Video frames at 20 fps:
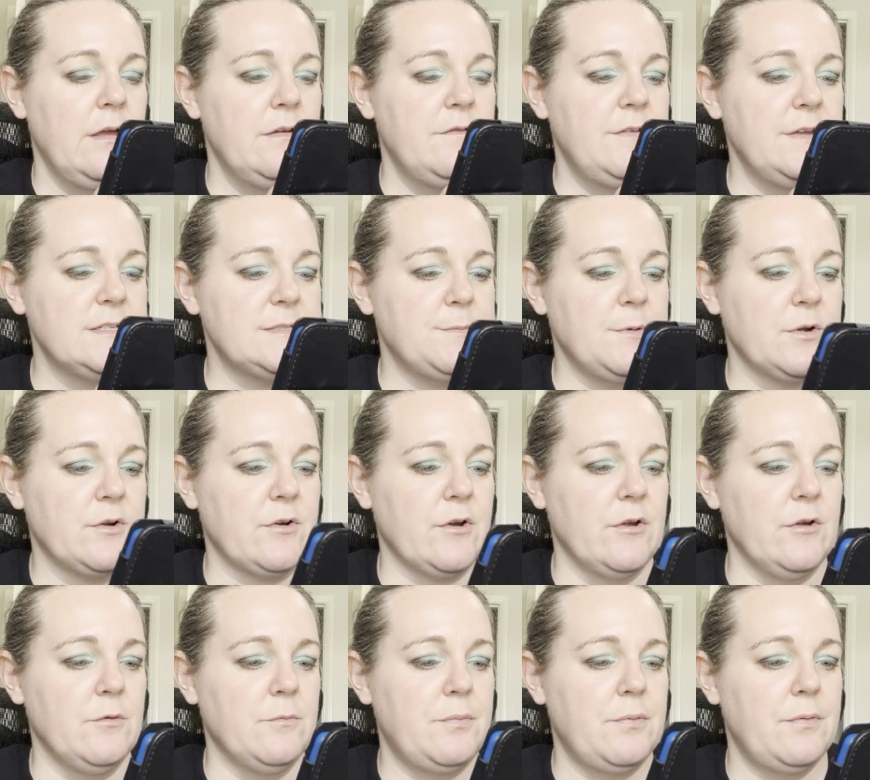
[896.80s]
Facebook
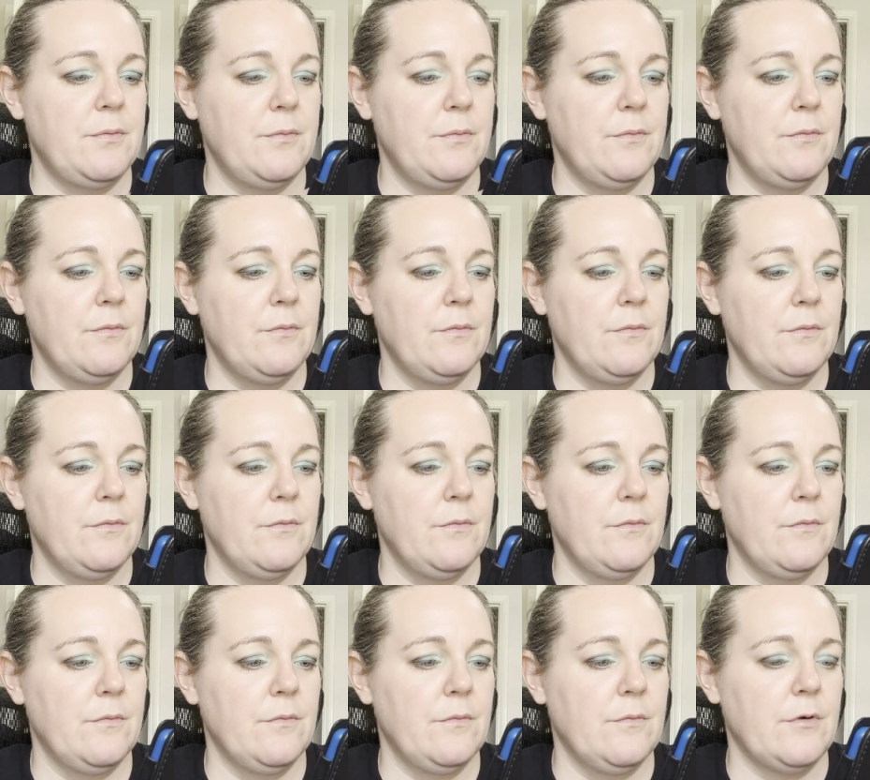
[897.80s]
group,
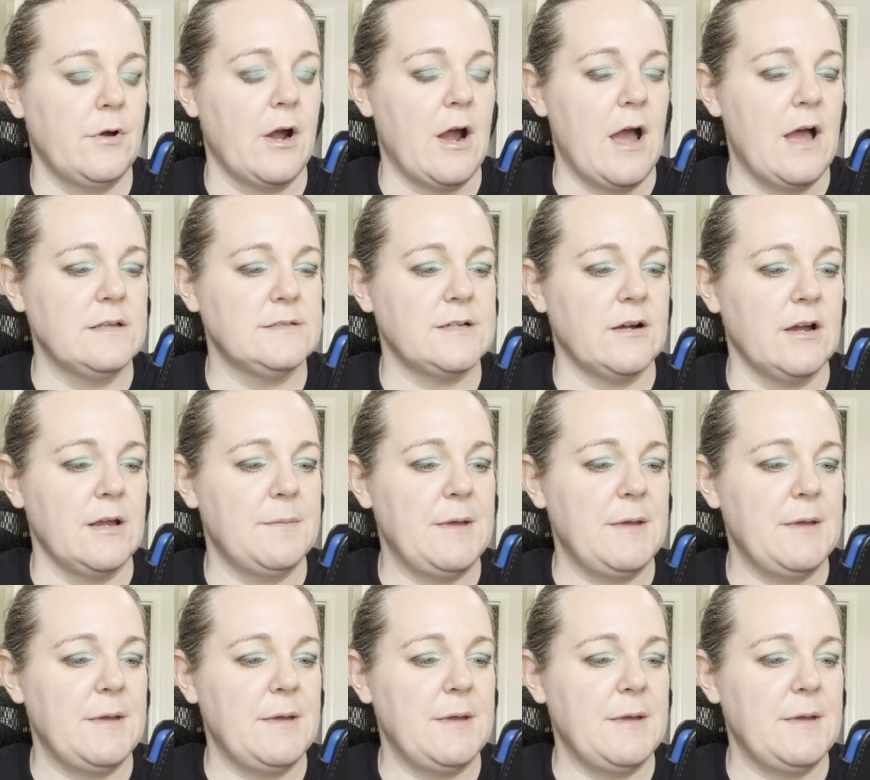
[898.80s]
or sorry,